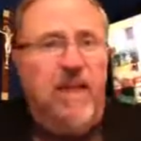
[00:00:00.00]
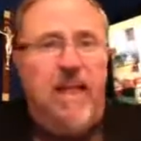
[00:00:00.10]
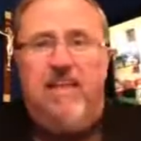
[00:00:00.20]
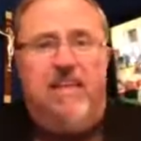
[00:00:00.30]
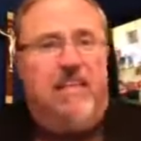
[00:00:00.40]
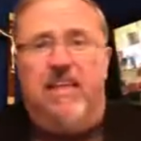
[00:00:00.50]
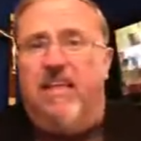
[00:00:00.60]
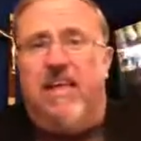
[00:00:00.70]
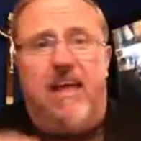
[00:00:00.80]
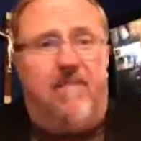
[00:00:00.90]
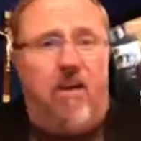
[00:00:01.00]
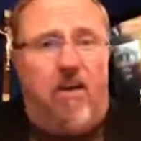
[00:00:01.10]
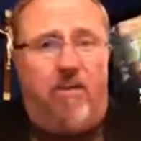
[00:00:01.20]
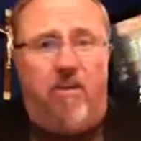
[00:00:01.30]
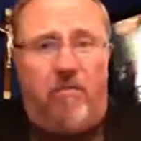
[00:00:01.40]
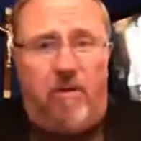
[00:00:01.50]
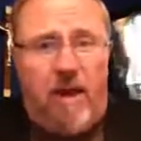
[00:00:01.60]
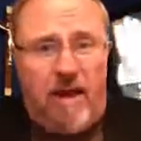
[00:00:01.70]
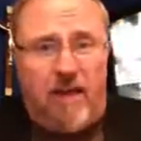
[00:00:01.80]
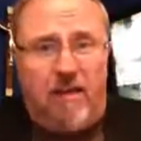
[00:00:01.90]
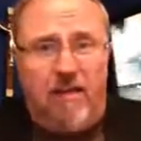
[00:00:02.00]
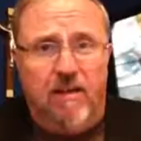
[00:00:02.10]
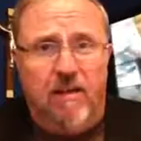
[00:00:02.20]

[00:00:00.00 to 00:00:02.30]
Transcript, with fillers: He just didn't get to have a long reign.